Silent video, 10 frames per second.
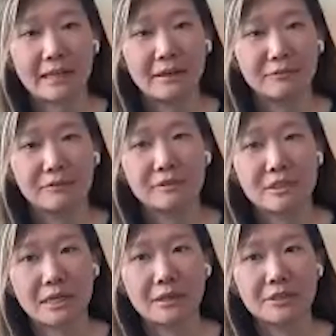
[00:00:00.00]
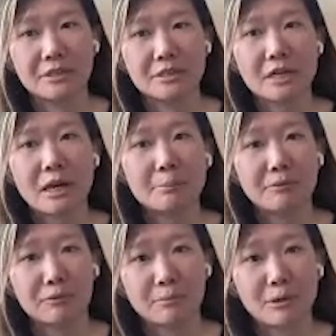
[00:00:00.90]
that level of intelligence.
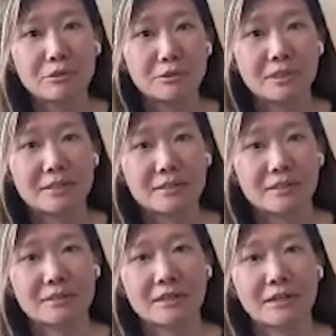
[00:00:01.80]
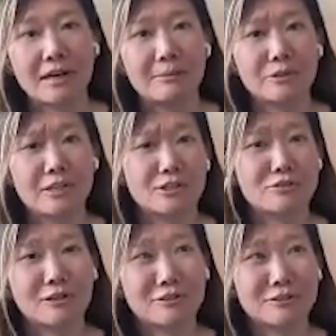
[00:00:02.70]
But for most use cases, it's like I'm trying to
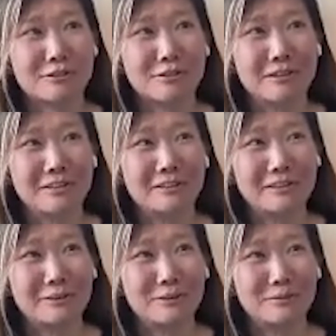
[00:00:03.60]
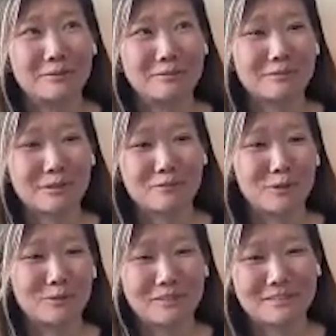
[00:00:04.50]
structure,
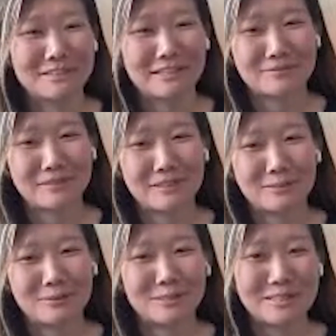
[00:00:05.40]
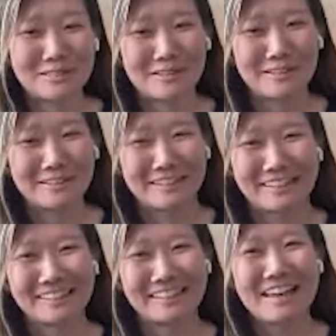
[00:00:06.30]
convert this CSV to a JSON.
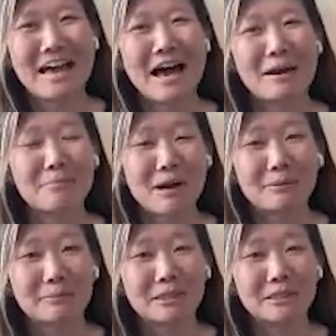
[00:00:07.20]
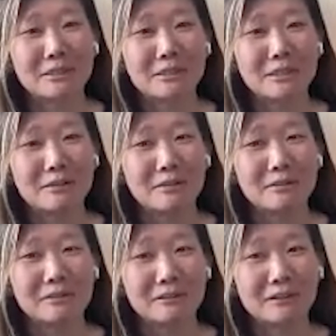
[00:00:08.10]
Like I probably could,
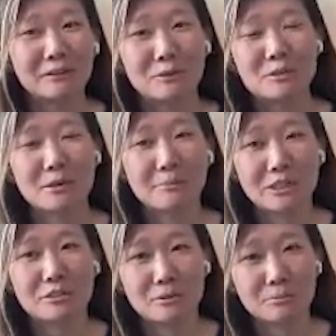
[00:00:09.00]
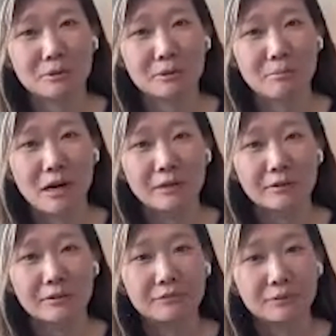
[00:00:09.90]
use a much stupider
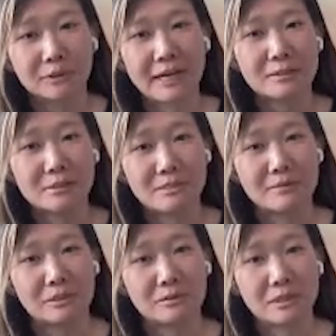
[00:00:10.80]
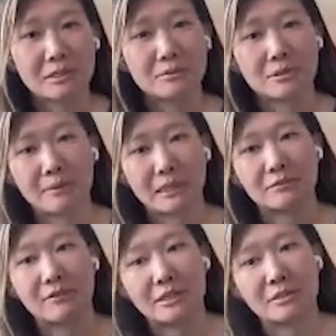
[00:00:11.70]
model for that specific use case or something
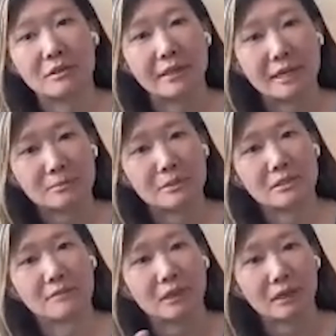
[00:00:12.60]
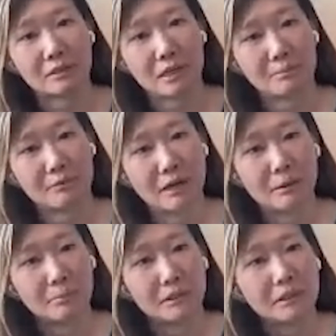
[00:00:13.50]
that's fine-tuned on that specific type of output.